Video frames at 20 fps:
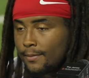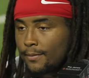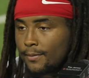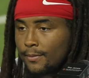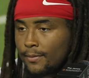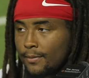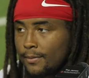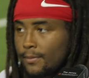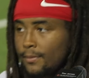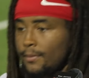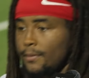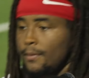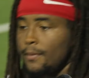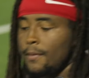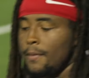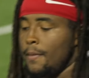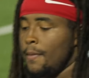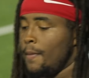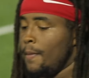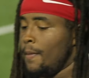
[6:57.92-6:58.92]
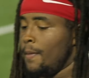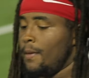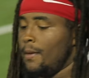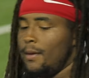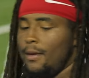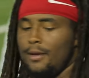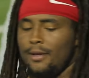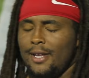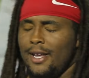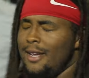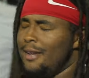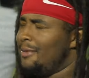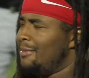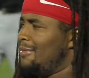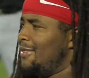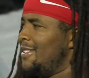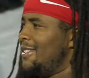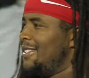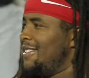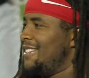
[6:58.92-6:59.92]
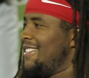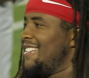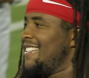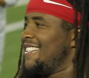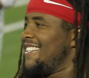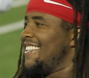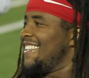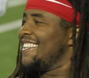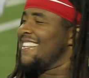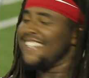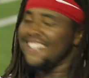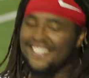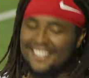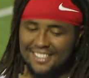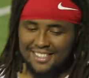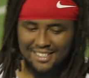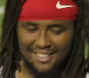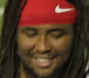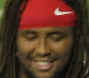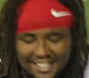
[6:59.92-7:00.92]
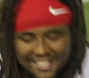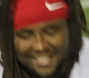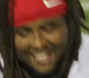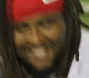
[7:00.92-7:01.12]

All right, Tyleik, thank you